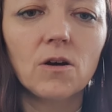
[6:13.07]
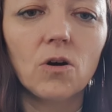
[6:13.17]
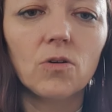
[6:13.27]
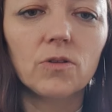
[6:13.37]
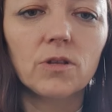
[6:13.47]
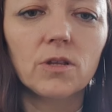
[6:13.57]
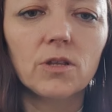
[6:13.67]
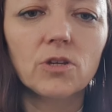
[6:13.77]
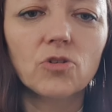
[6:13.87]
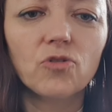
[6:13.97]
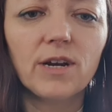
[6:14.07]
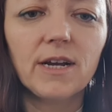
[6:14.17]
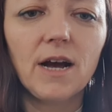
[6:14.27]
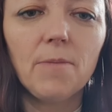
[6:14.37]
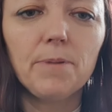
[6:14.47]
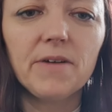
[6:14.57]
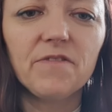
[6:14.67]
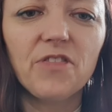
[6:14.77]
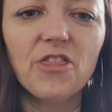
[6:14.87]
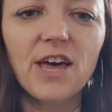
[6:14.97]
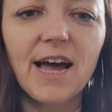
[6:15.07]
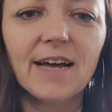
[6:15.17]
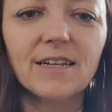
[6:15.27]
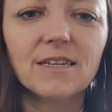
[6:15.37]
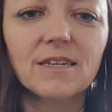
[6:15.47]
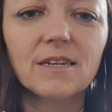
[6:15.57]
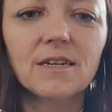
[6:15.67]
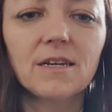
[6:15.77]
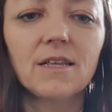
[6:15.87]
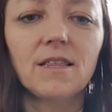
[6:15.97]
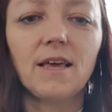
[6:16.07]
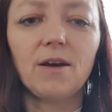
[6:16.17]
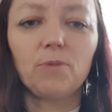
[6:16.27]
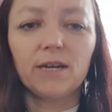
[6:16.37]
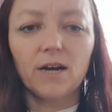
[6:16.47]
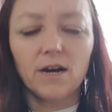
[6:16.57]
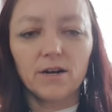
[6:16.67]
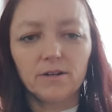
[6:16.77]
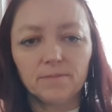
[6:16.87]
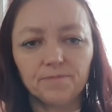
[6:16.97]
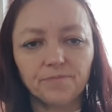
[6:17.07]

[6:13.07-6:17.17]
on the string above that. There we go.